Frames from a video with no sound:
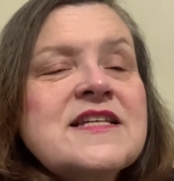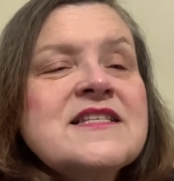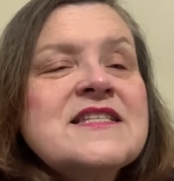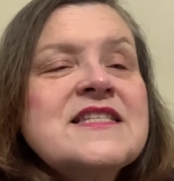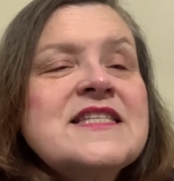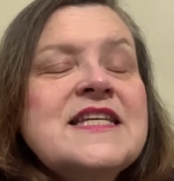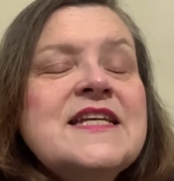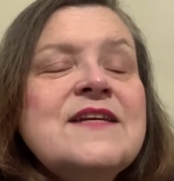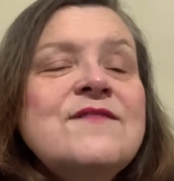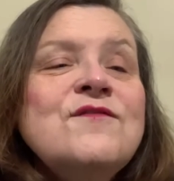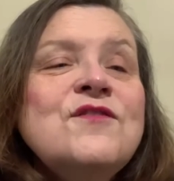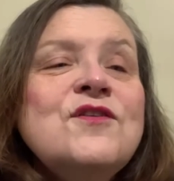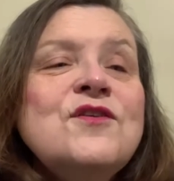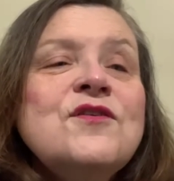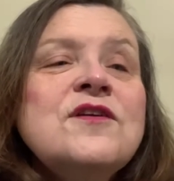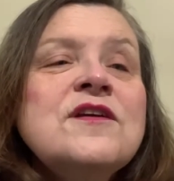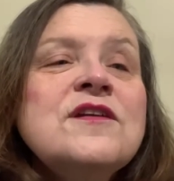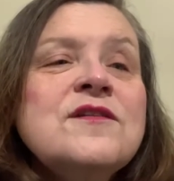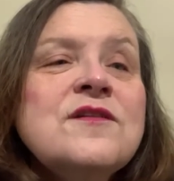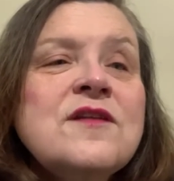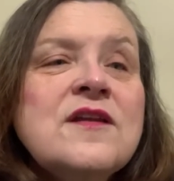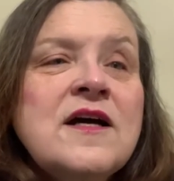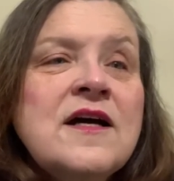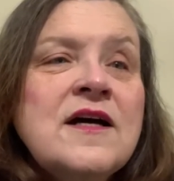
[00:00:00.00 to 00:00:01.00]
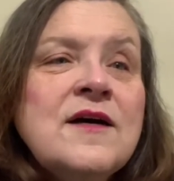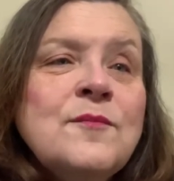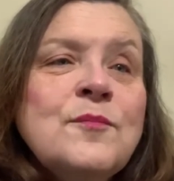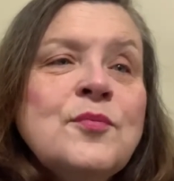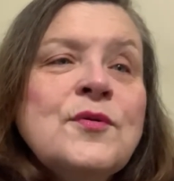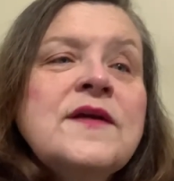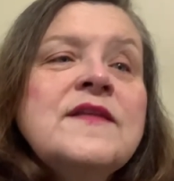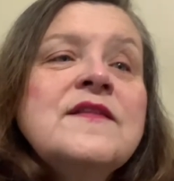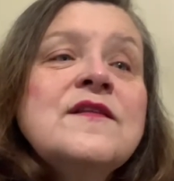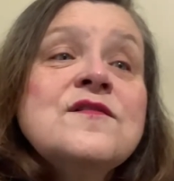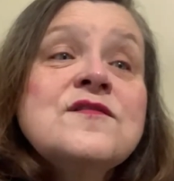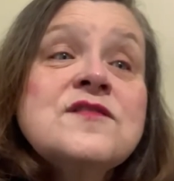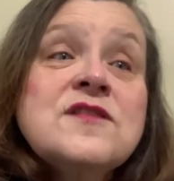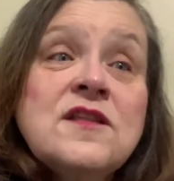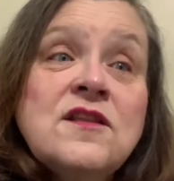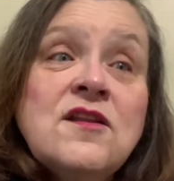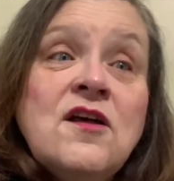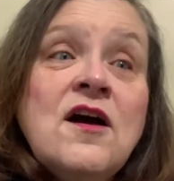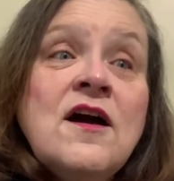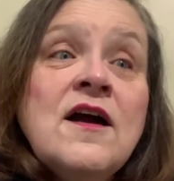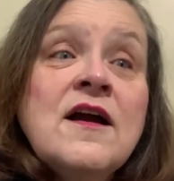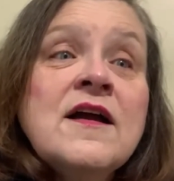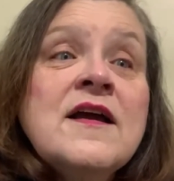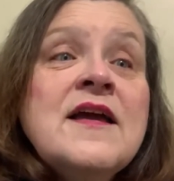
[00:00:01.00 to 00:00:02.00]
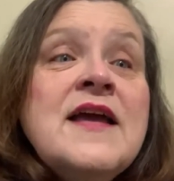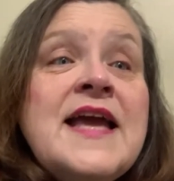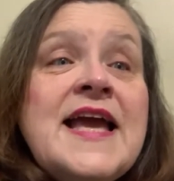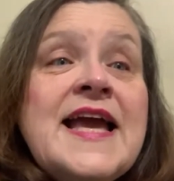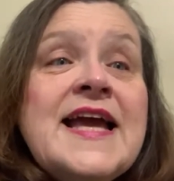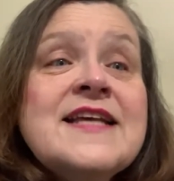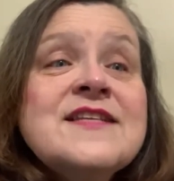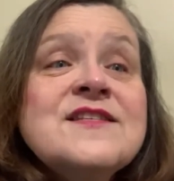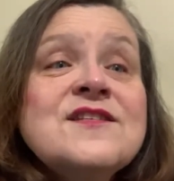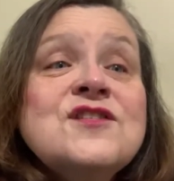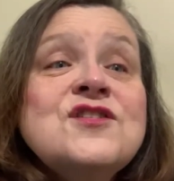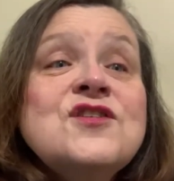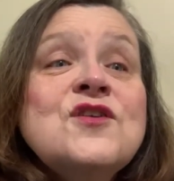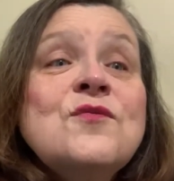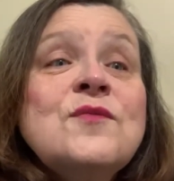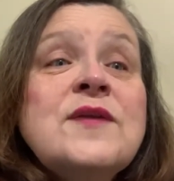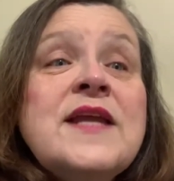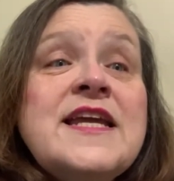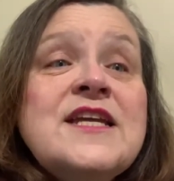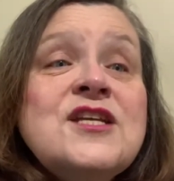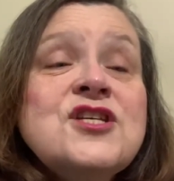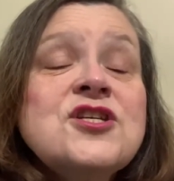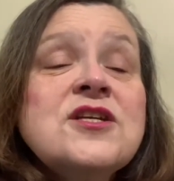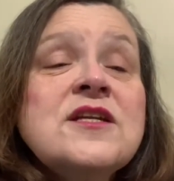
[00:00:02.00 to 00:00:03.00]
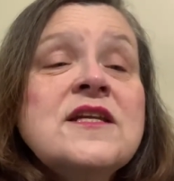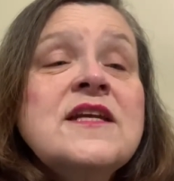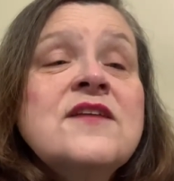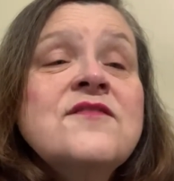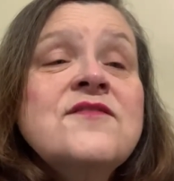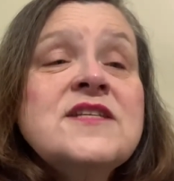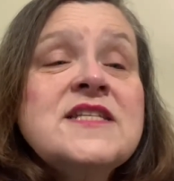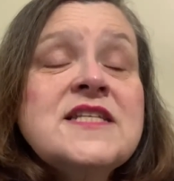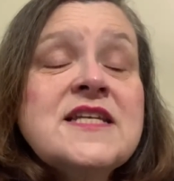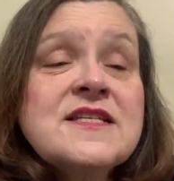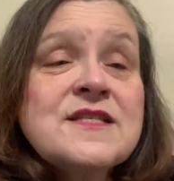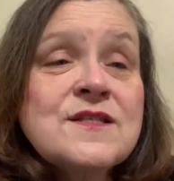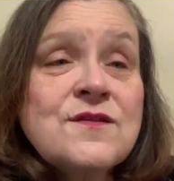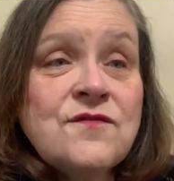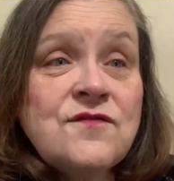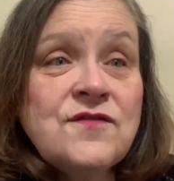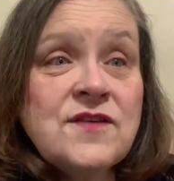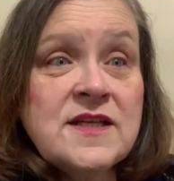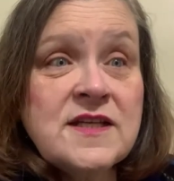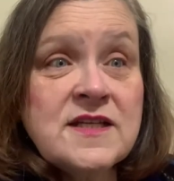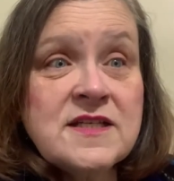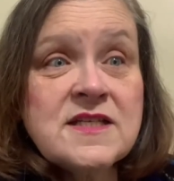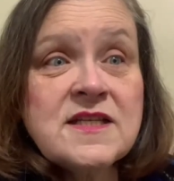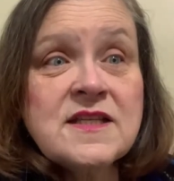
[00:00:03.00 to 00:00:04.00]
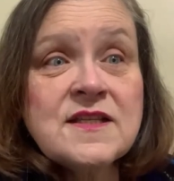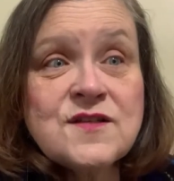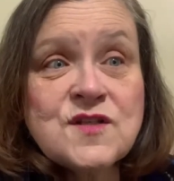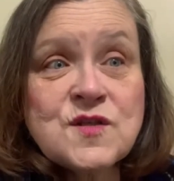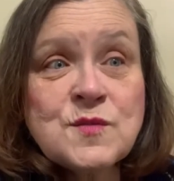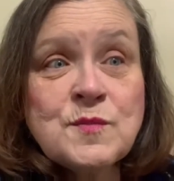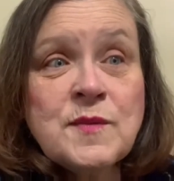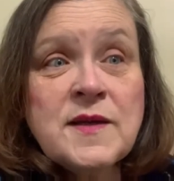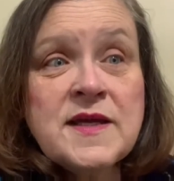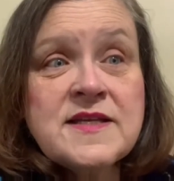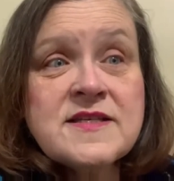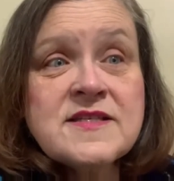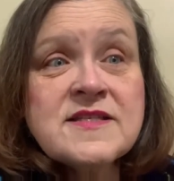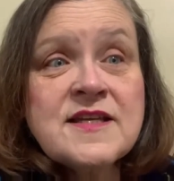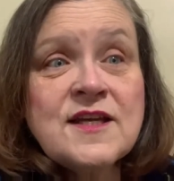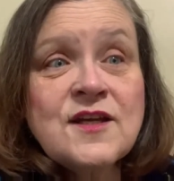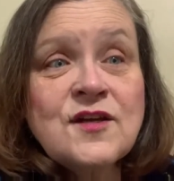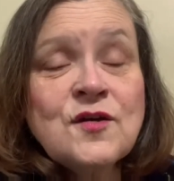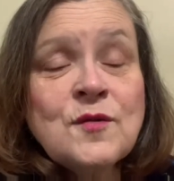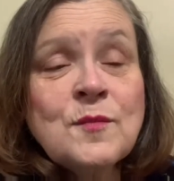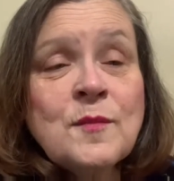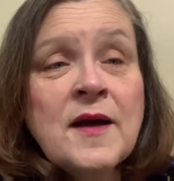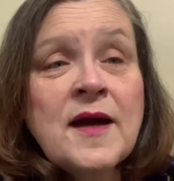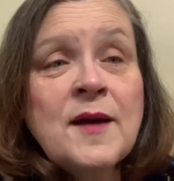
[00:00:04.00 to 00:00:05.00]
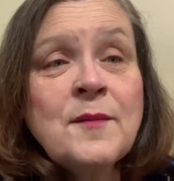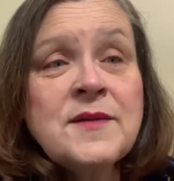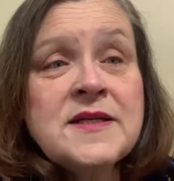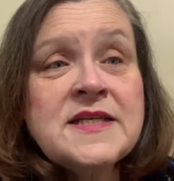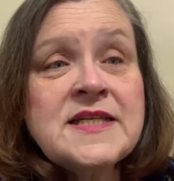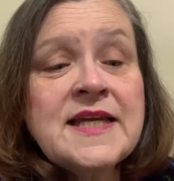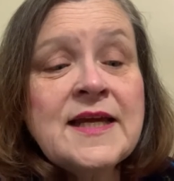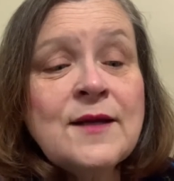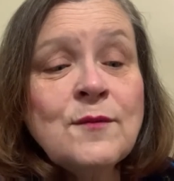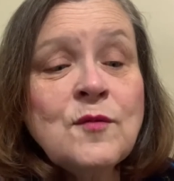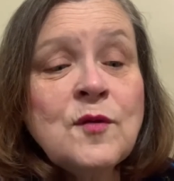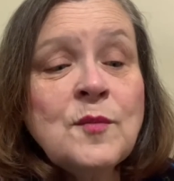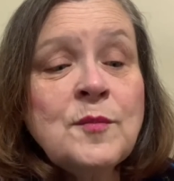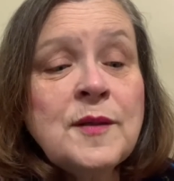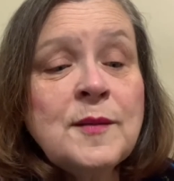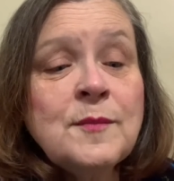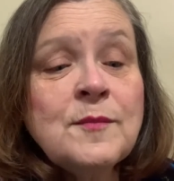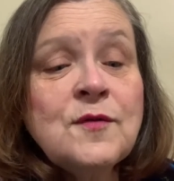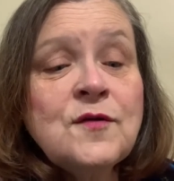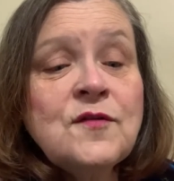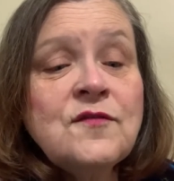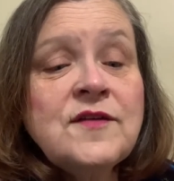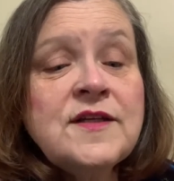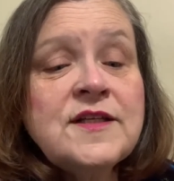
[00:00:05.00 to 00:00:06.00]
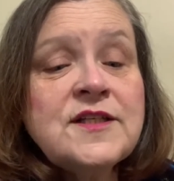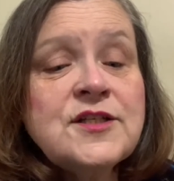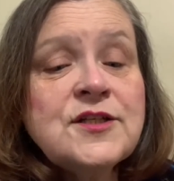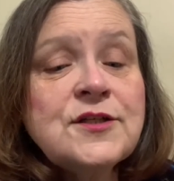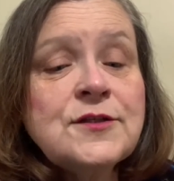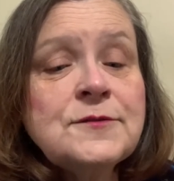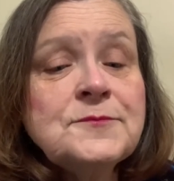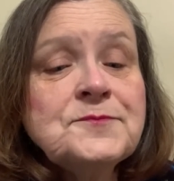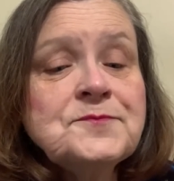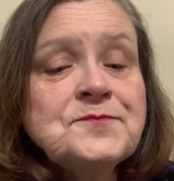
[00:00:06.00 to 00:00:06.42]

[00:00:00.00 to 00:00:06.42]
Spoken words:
See if you can bring those along as a donation if it doesn't fit into the space that your mom and dad will be moving to.